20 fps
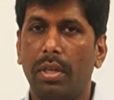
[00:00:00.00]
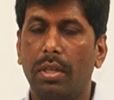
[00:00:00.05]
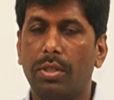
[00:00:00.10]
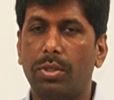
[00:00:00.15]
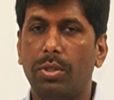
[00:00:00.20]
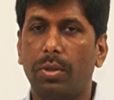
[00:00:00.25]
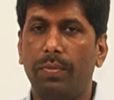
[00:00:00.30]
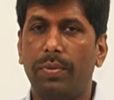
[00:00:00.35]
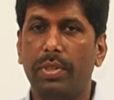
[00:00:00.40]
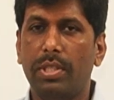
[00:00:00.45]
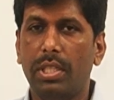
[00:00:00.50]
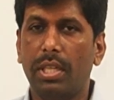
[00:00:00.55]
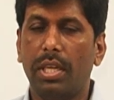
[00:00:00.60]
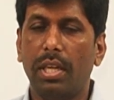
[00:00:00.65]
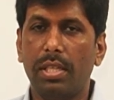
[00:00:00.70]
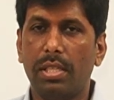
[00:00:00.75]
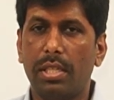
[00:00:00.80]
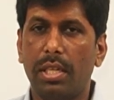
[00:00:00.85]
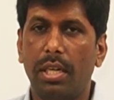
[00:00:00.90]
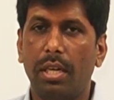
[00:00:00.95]
So
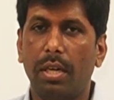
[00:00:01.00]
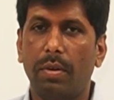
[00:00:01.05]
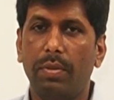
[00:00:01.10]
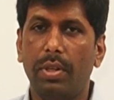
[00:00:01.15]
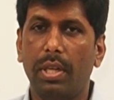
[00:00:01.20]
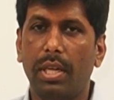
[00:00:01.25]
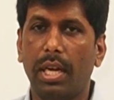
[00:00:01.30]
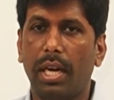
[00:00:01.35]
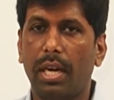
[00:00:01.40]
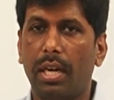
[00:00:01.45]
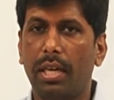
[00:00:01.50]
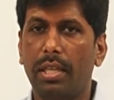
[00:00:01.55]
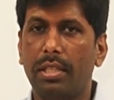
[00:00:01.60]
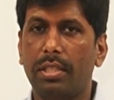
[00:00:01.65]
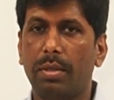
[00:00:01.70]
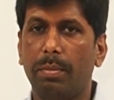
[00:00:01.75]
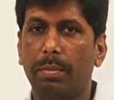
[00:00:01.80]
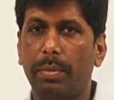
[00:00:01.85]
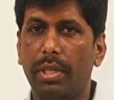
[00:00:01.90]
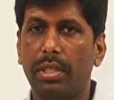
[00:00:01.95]
physical state of the
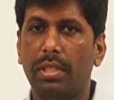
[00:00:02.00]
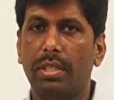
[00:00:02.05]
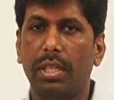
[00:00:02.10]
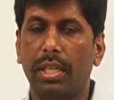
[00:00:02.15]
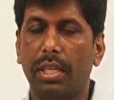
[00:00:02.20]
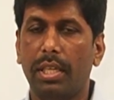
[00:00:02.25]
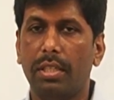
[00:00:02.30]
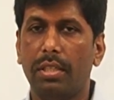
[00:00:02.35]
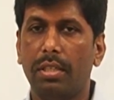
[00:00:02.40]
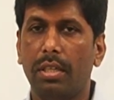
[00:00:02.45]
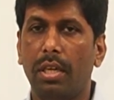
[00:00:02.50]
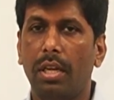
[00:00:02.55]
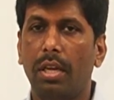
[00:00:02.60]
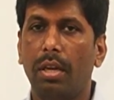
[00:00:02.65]
catalyst may change,